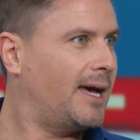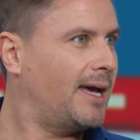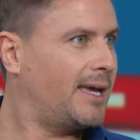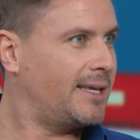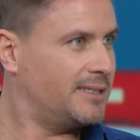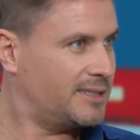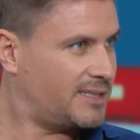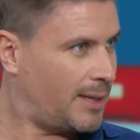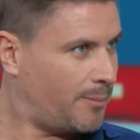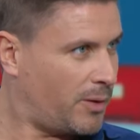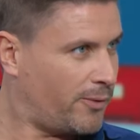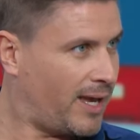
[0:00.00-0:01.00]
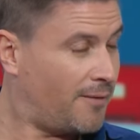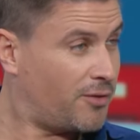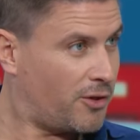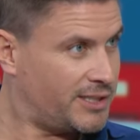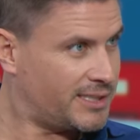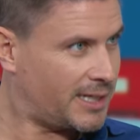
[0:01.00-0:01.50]
In December, we have
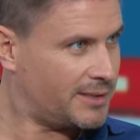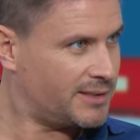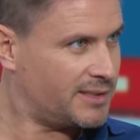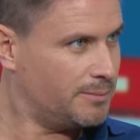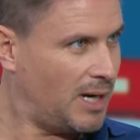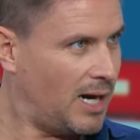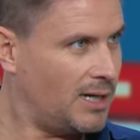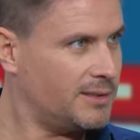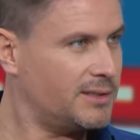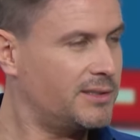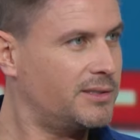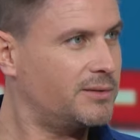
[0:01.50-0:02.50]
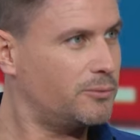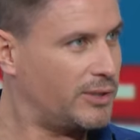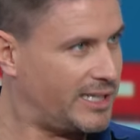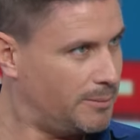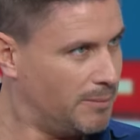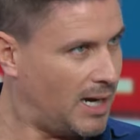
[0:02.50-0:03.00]
30 Seconds to Mars,
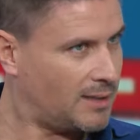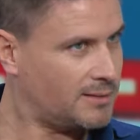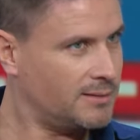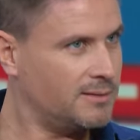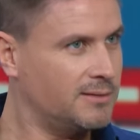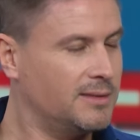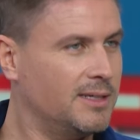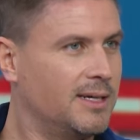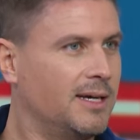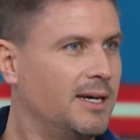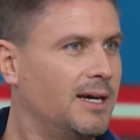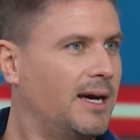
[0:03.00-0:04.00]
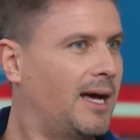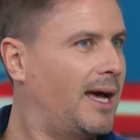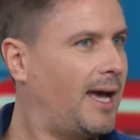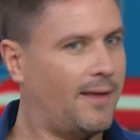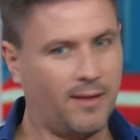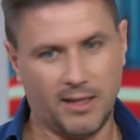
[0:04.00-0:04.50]
Ricky Martin,
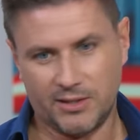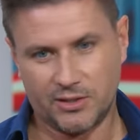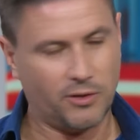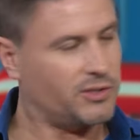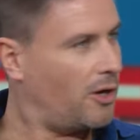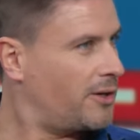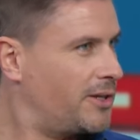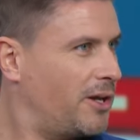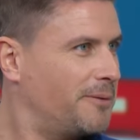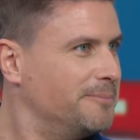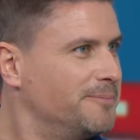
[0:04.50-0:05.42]
and the list goes on and on.